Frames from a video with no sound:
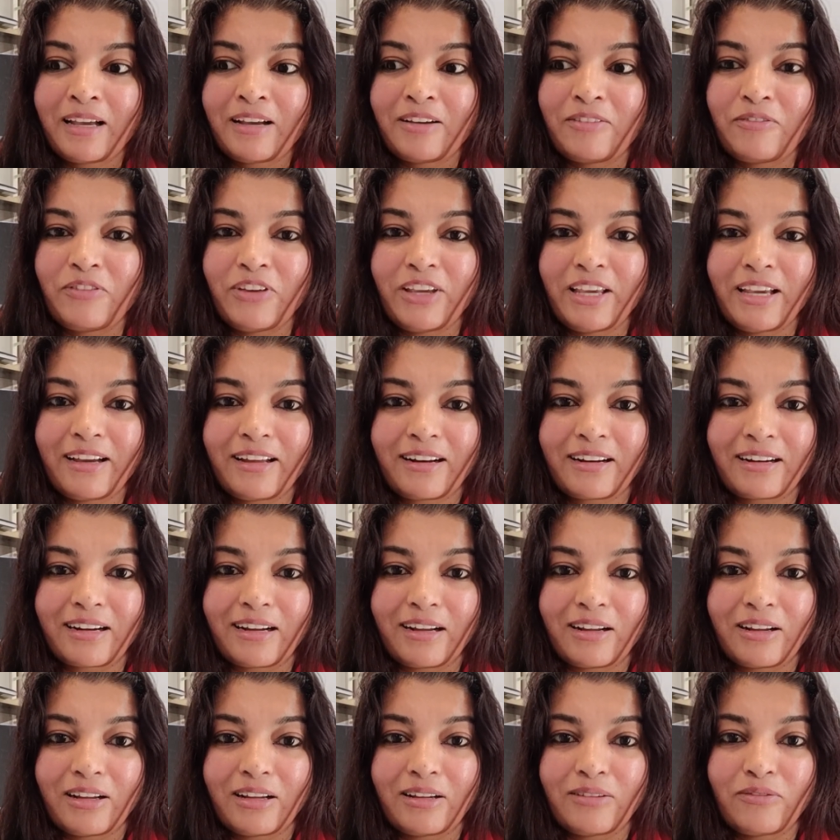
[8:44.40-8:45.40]

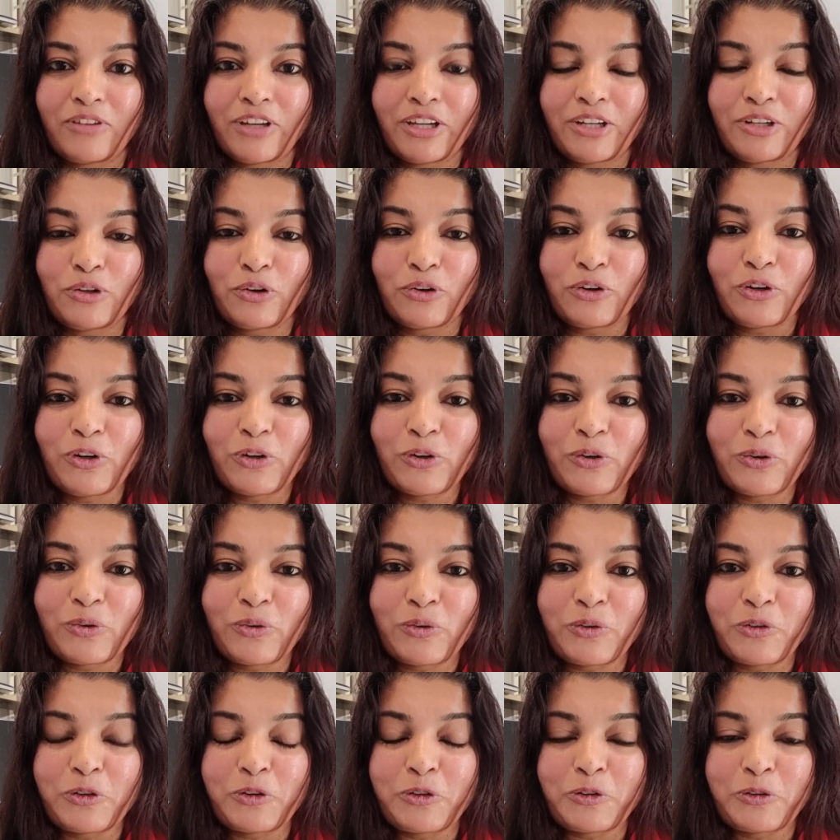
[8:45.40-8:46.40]
we don't
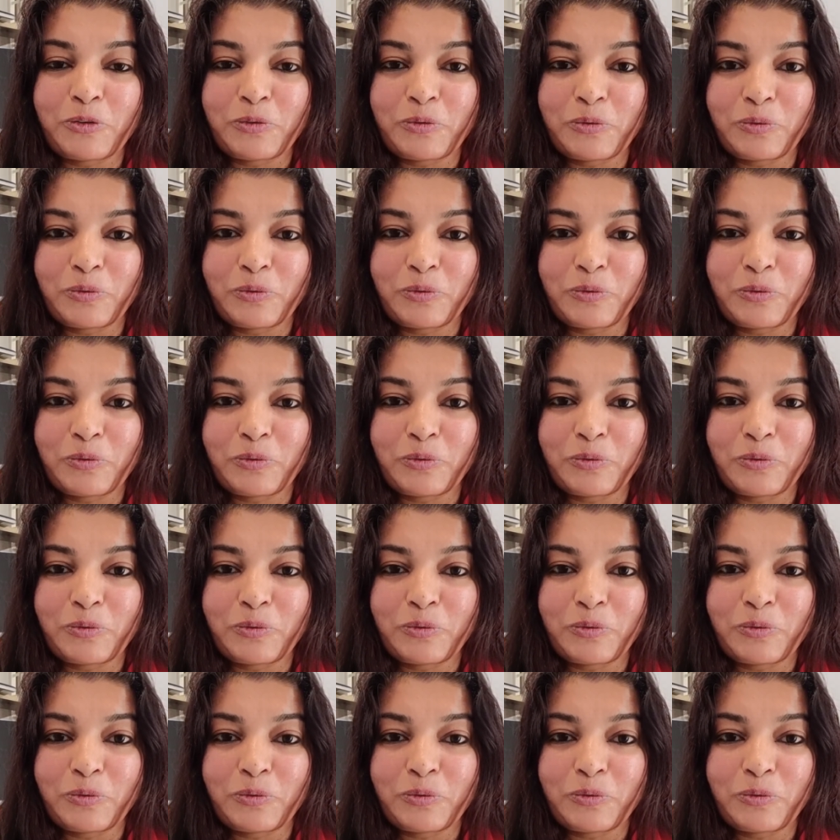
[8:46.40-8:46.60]
know